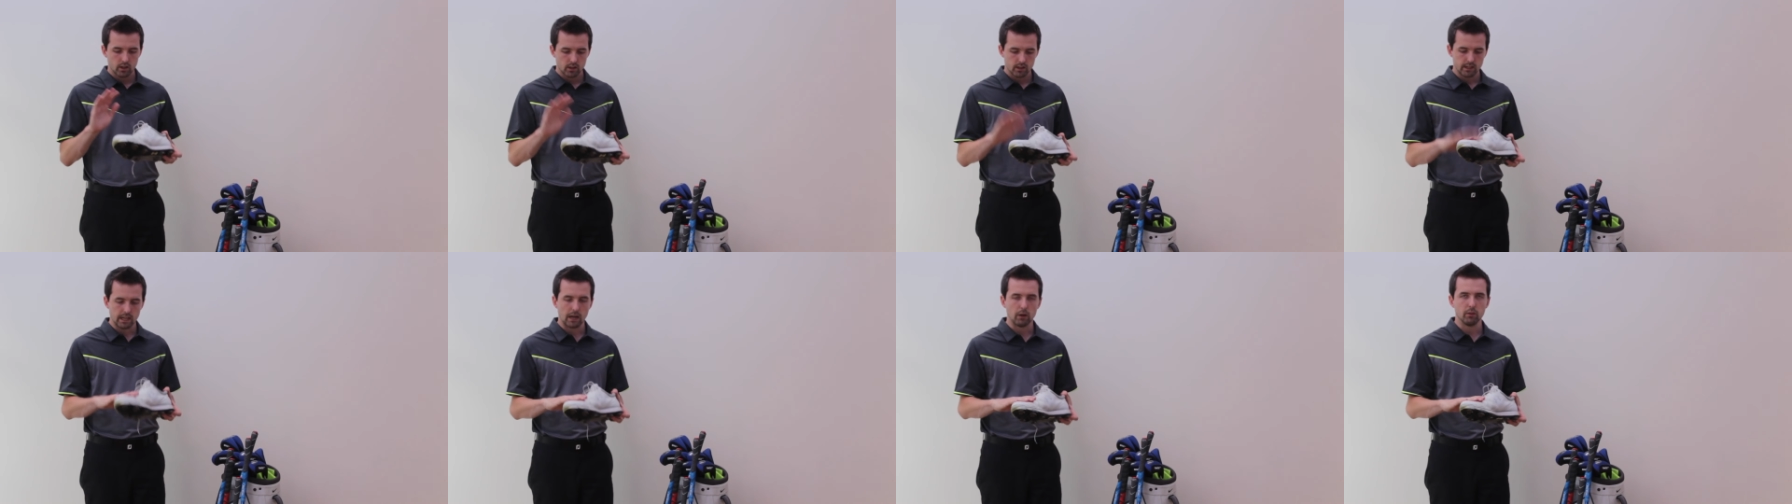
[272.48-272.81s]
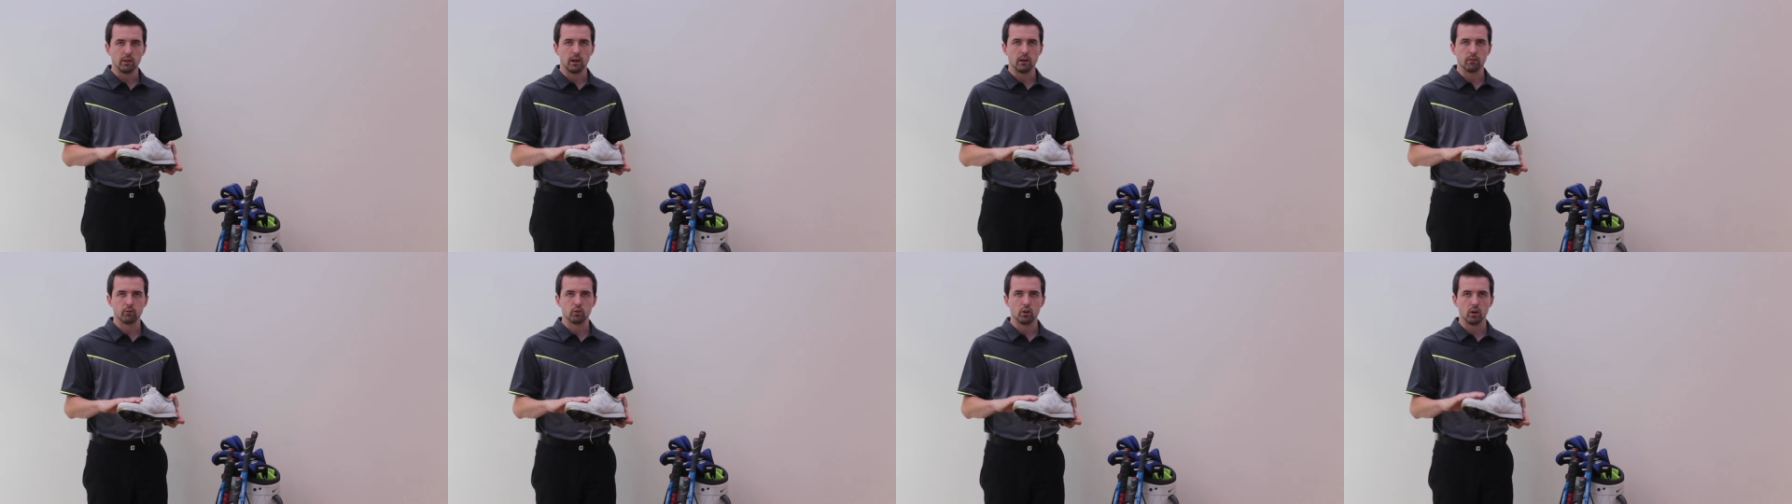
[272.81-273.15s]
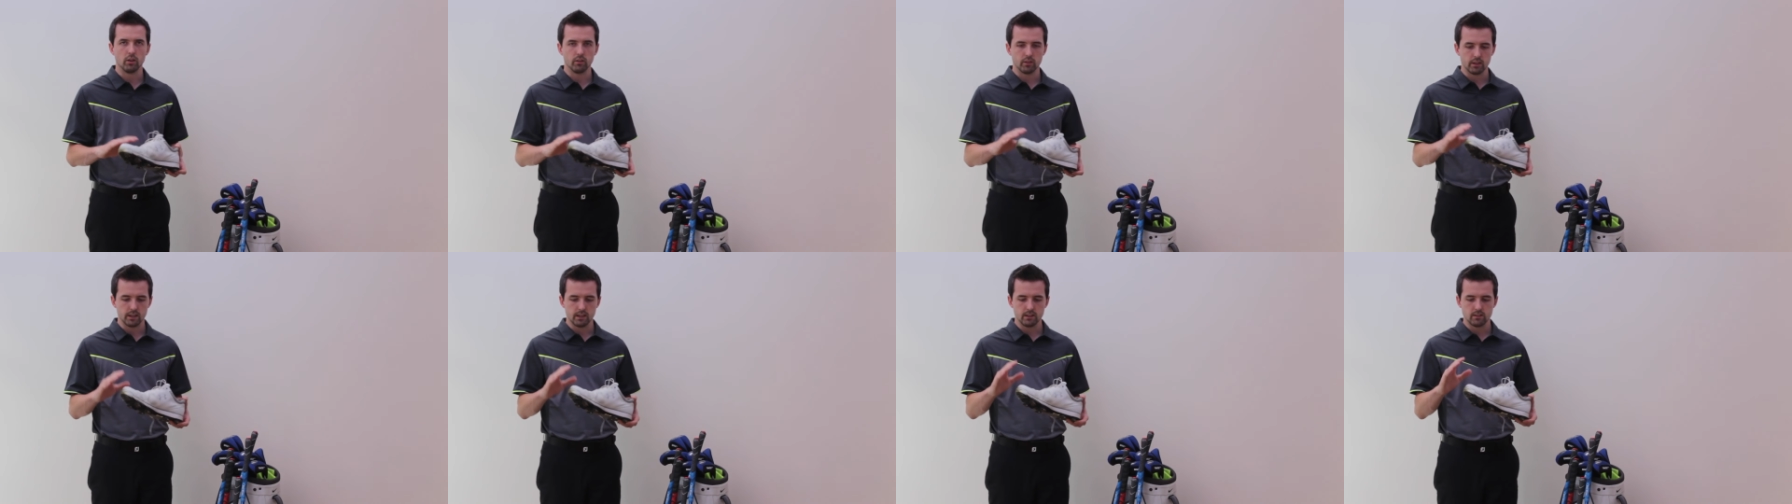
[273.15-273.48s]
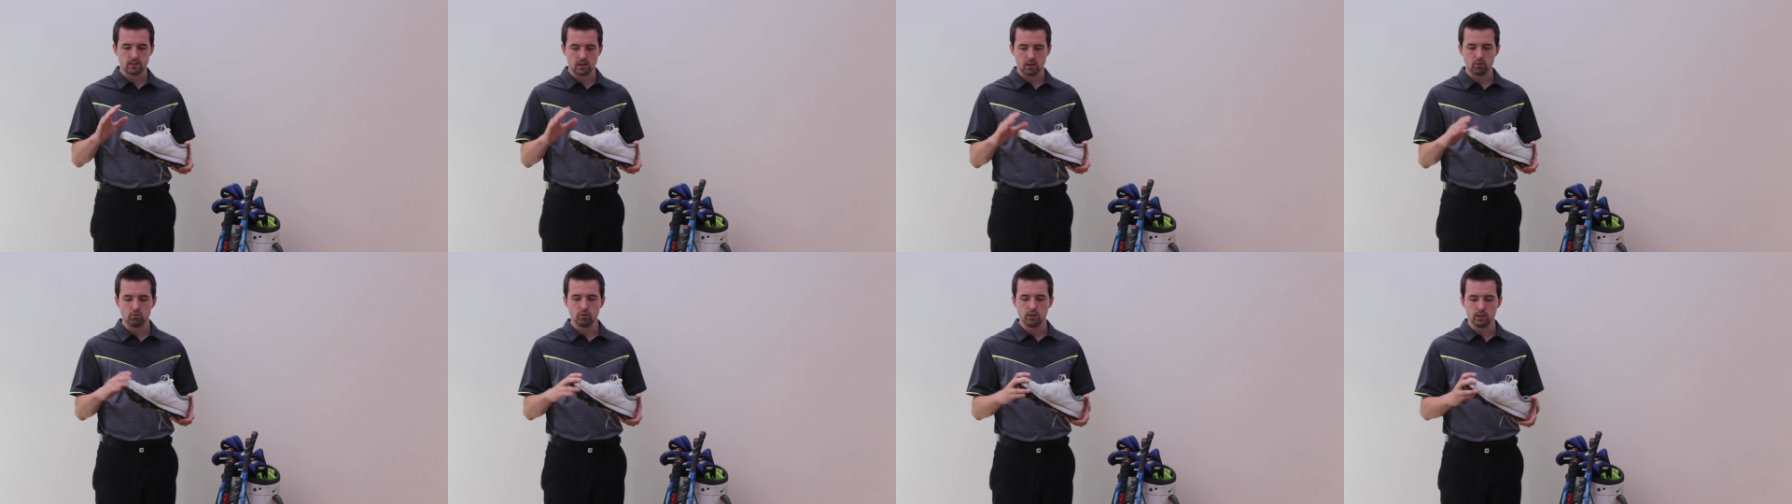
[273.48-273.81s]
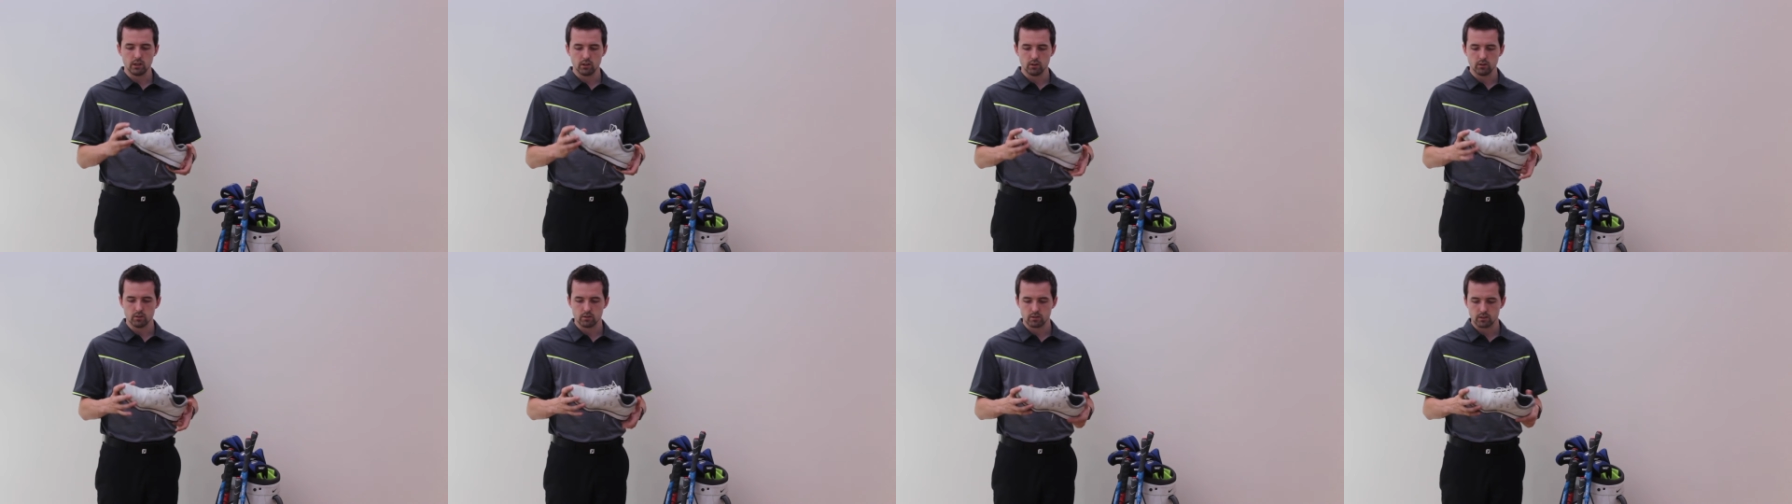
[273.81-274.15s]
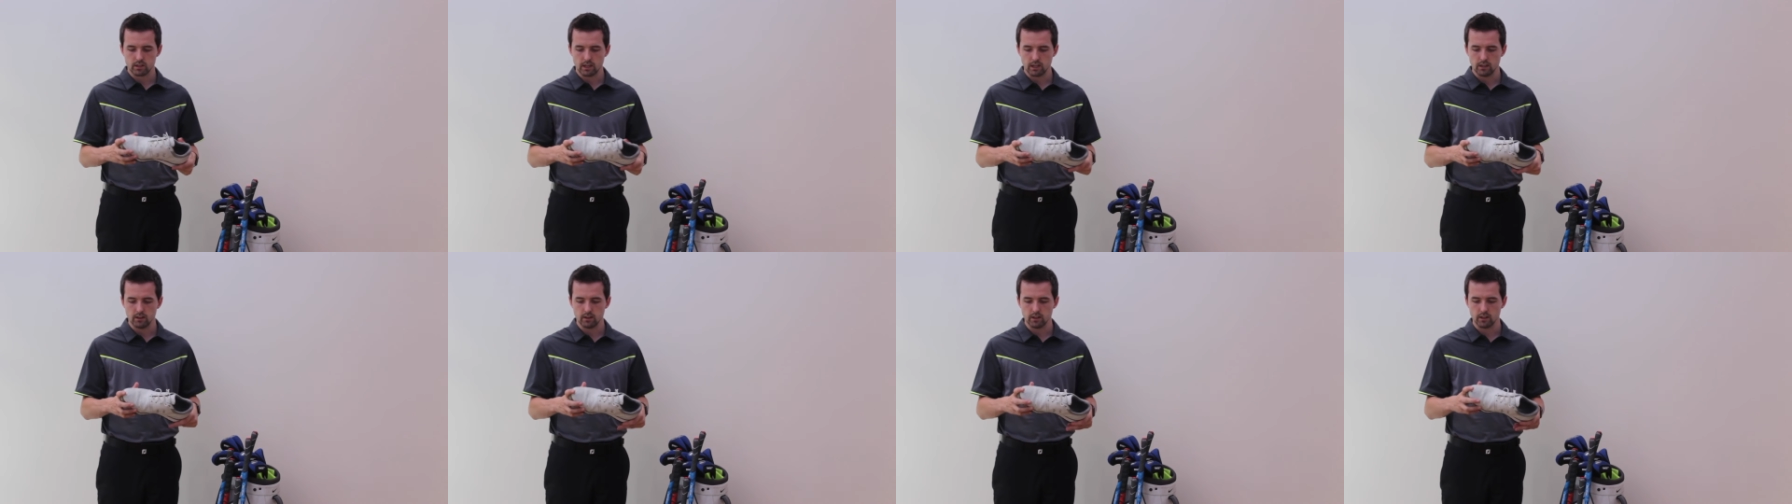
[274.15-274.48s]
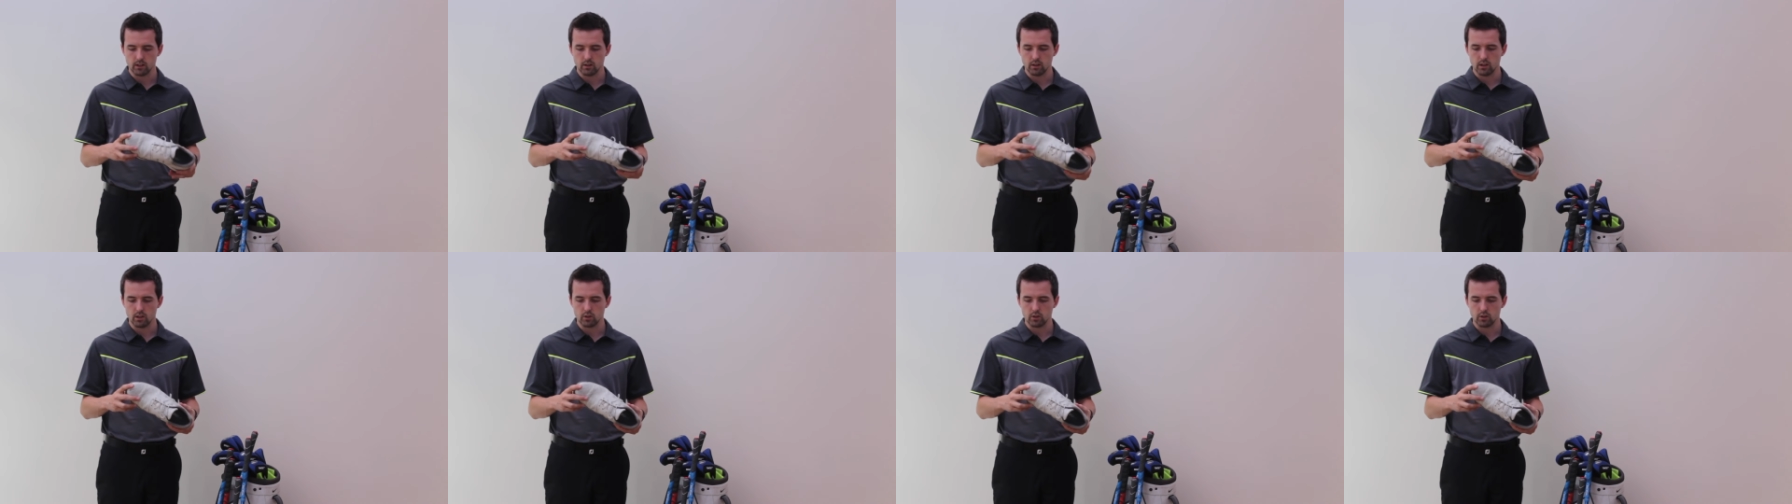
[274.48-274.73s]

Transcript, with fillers: Now that I've got these, I really understand that,